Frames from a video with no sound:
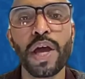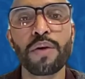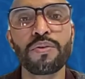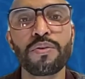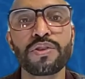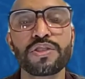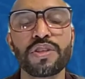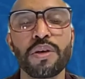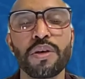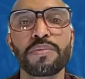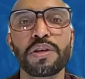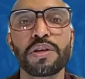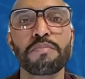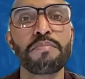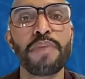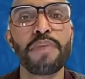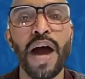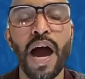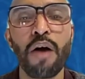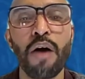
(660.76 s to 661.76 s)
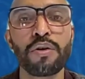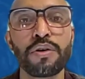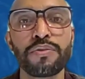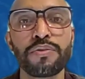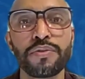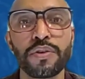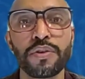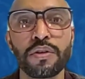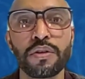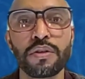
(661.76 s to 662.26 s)
with something
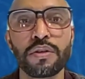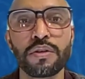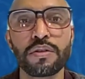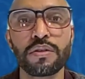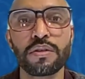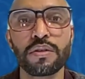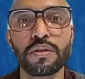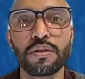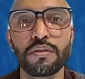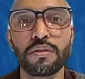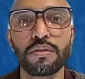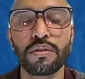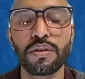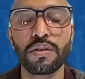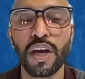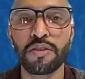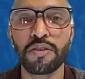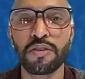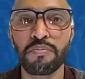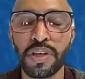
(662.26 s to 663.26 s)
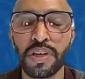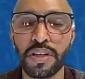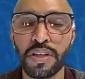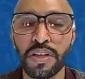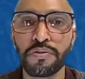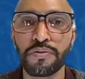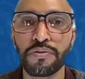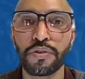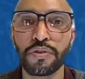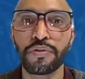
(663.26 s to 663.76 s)
powerful and
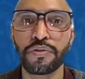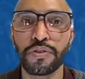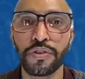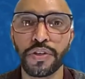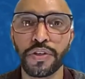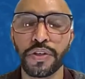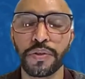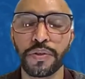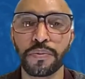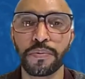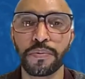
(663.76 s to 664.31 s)
meaningful for you.